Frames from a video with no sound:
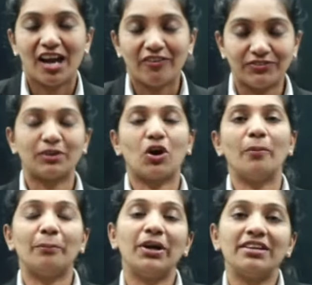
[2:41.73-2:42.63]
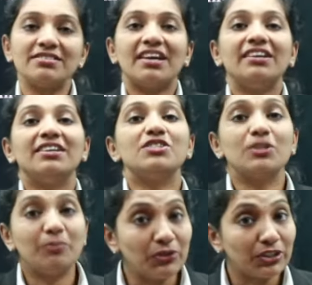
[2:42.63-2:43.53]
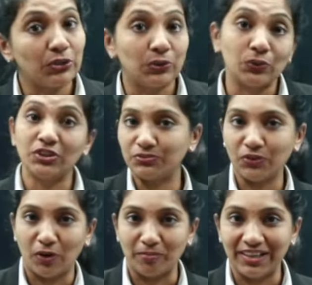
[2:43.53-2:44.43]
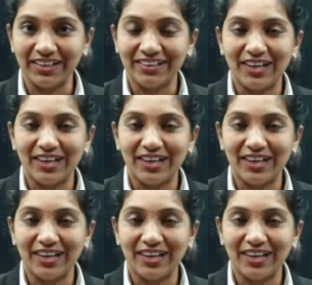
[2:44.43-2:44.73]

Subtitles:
if the components are distributed uniformly,